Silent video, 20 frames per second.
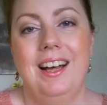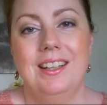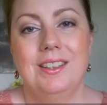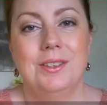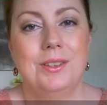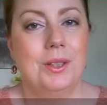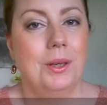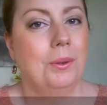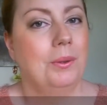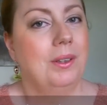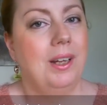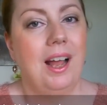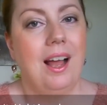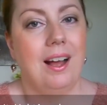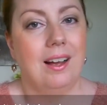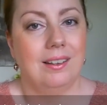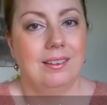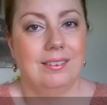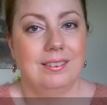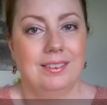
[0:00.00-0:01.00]
So yeah,
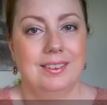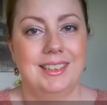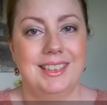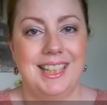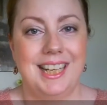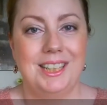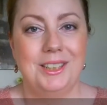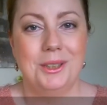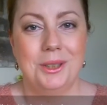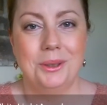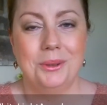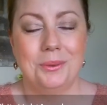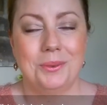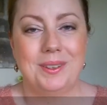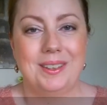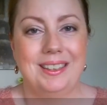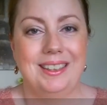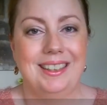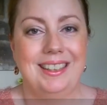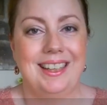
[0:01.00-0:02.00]
stay tuned.
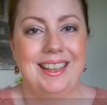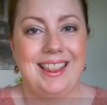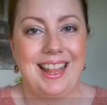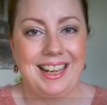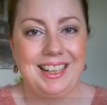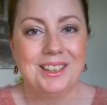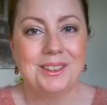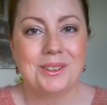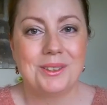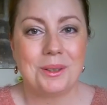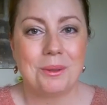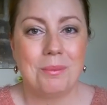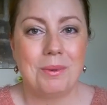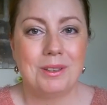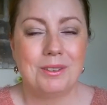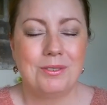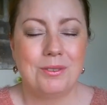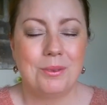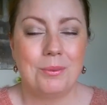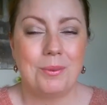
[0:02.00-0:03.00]
Thank you so
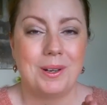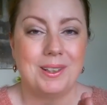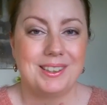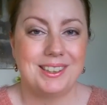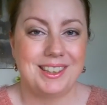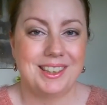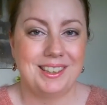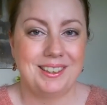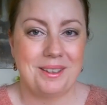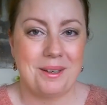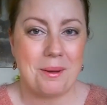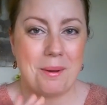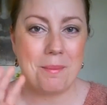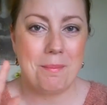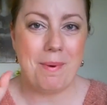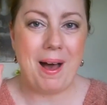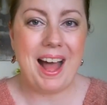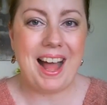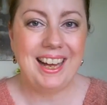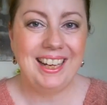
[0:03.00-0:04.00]
much for watching.
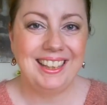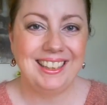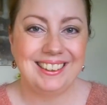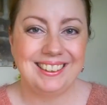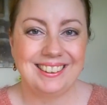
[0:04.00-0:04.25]
Bye!